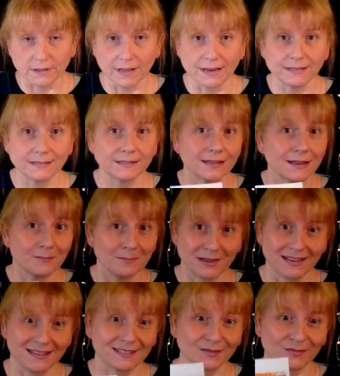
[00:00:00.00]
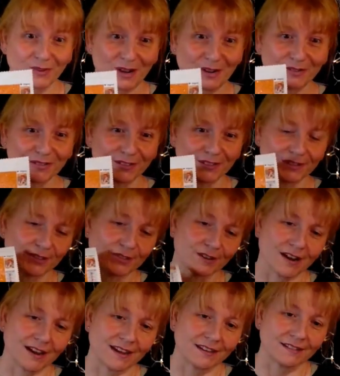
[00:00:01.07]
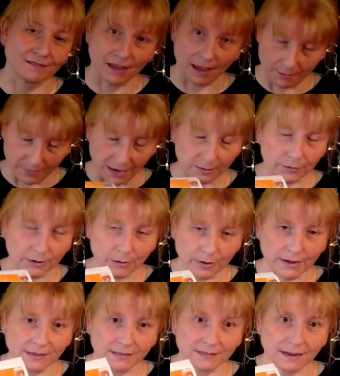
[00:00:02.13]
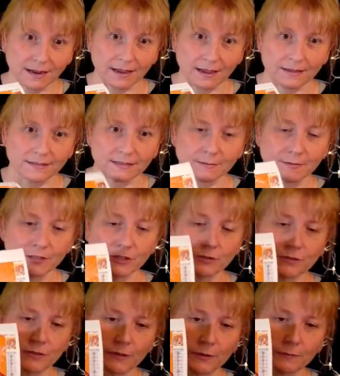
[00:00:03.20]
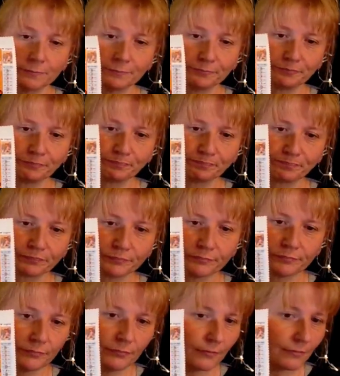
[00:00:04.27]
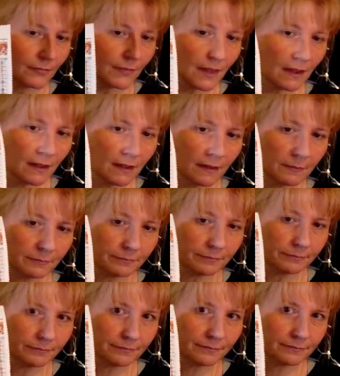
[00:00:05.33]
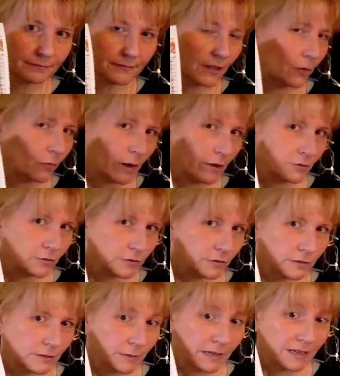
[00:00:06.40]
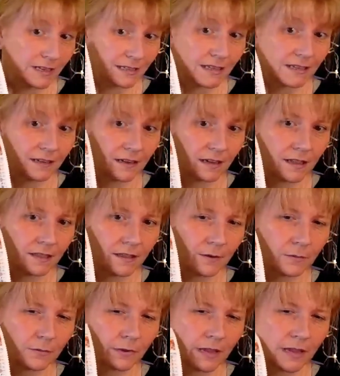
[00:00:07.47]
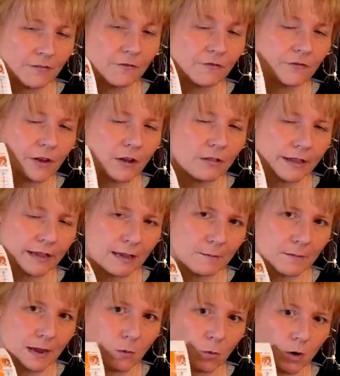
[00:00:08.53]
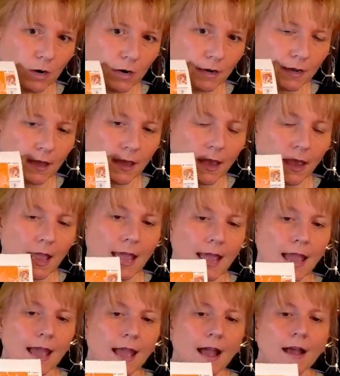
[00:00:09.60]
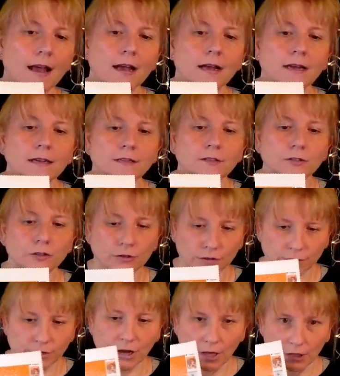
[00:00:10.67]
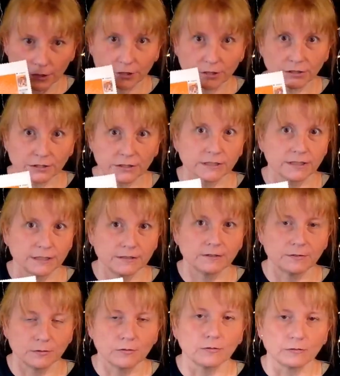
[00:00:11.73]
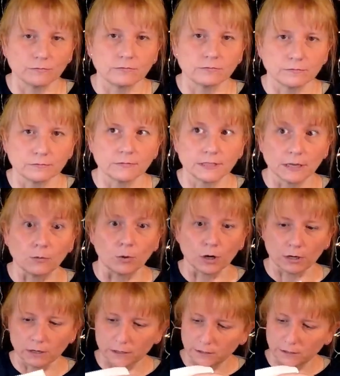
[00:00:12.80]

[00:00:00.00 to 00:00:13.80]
They sent me some round drills to try at my request. I asked them to do so. They're round because it felt like it might work. Certain colors did work.